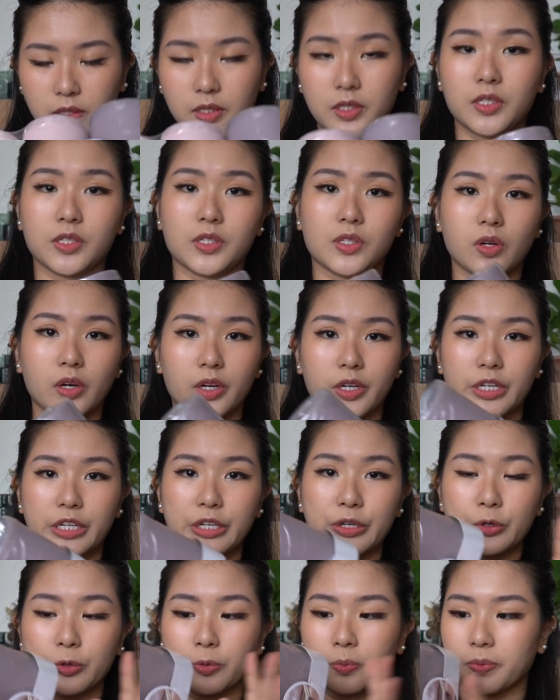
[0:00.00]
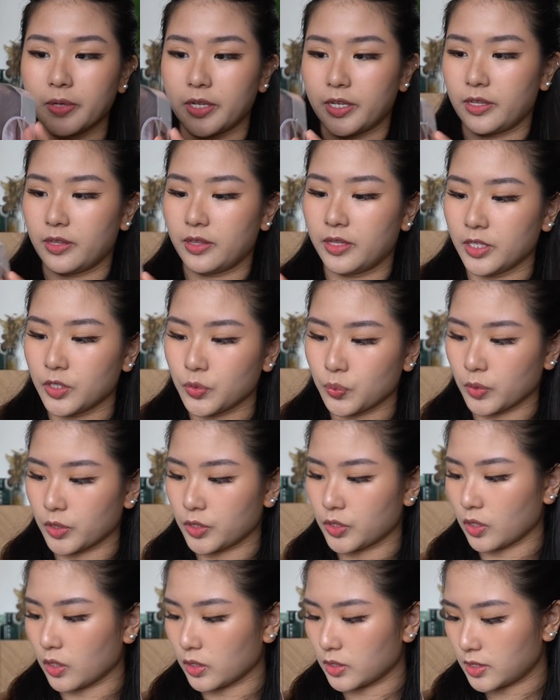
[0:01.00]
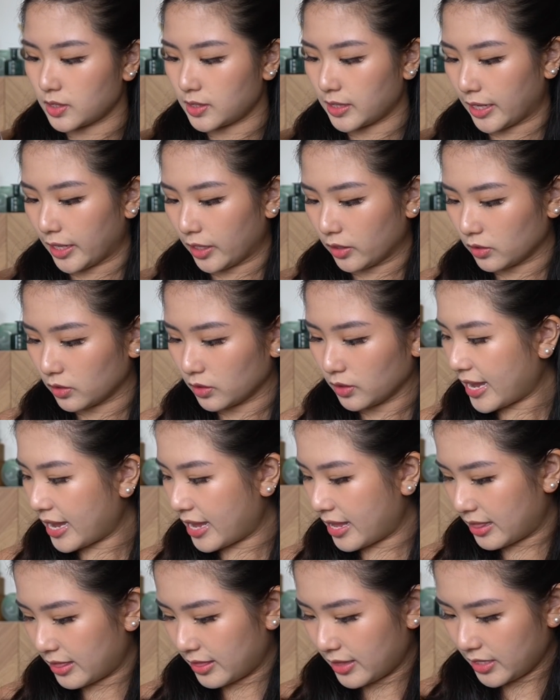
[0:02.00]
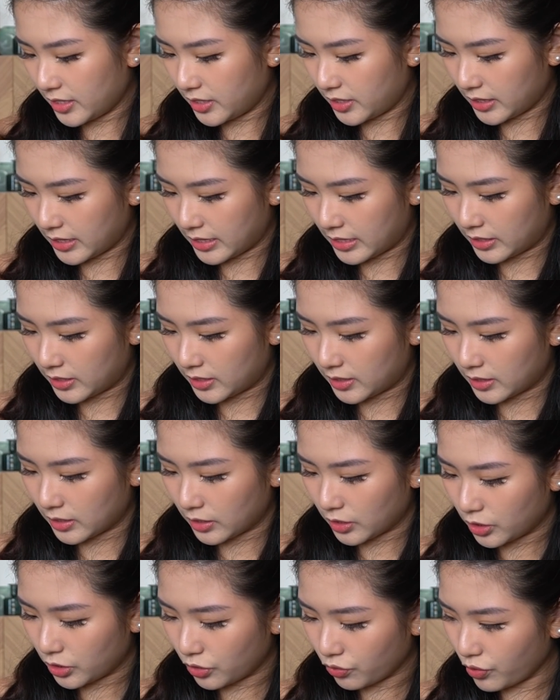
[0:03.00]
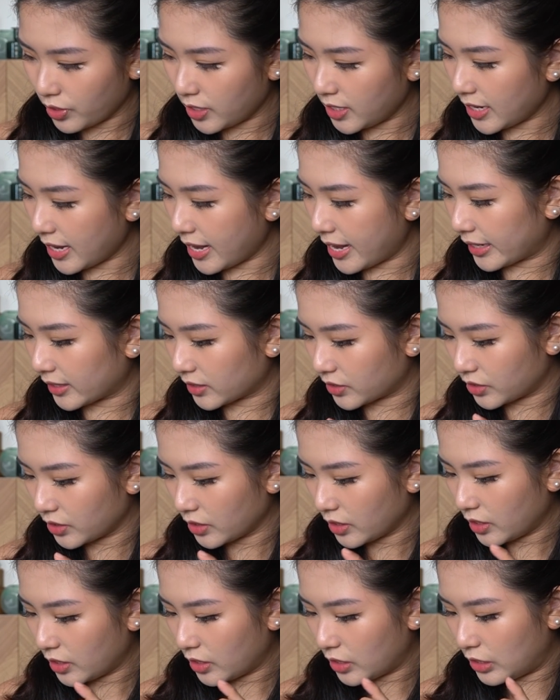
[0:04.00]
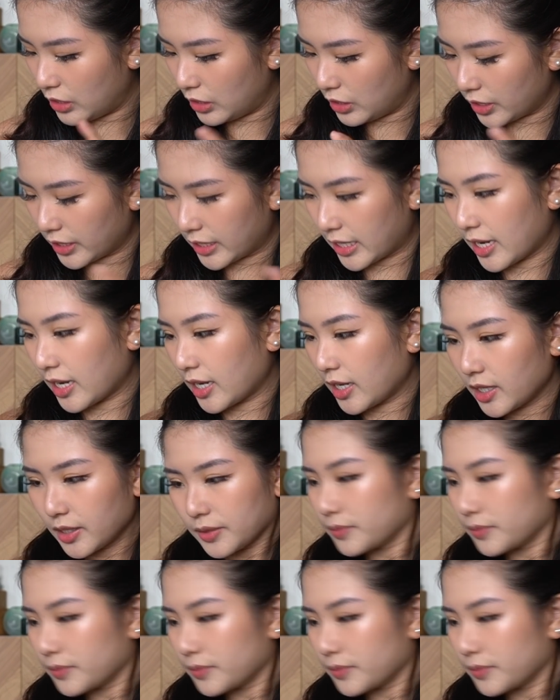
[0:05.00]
This is not new, but this was on sale, and this is the 3X Luga.